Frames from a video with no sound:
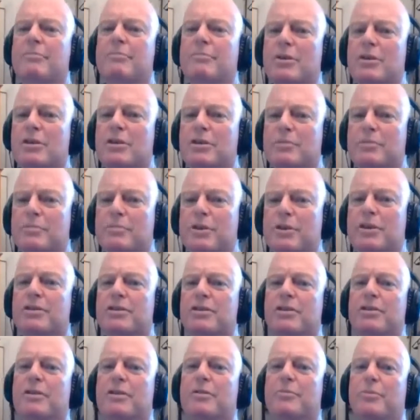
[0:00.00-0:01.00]
must be
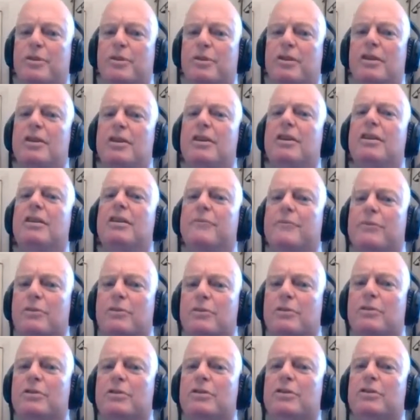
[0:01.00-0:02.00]
something in it
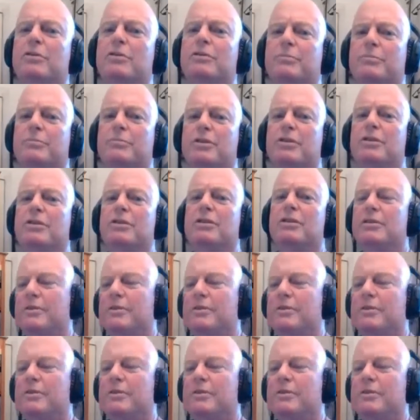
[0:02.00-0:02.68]
for you and me.